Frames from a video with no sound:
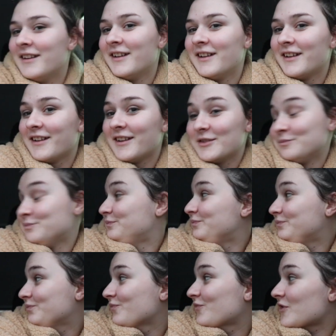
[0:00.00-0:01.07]
oh
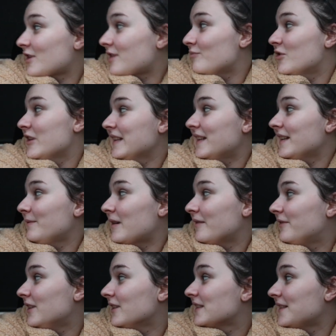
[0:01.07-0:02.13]
and my game i'm putting that in my
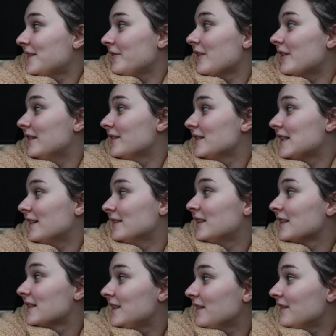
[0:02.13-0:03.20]
vlog so everyone knows how to
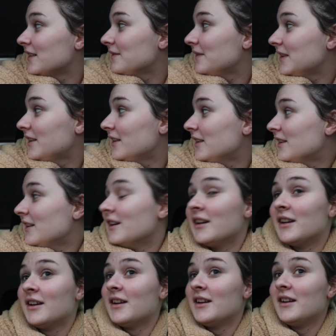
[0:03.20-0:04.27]
watch
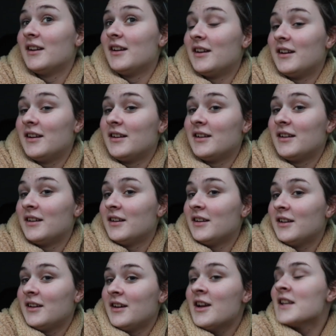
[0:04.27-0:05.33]
me my game's at
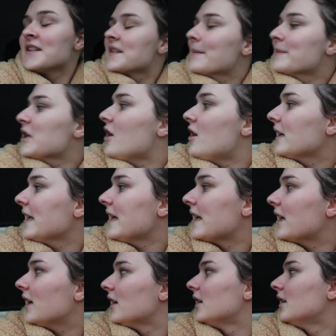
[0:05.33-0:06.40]
8.40 stop talking
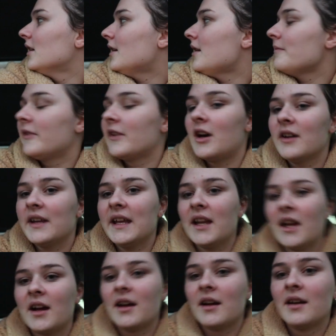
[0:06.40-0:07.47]
yes, i'm
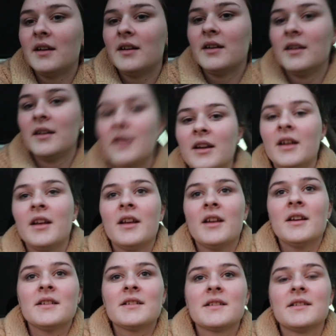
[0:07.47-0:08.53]
vlogging no,
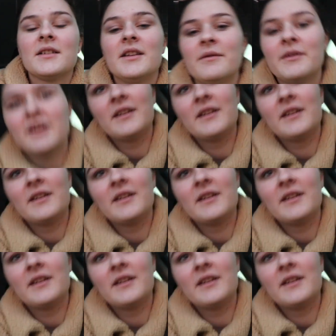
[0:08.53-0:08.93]
no. so we're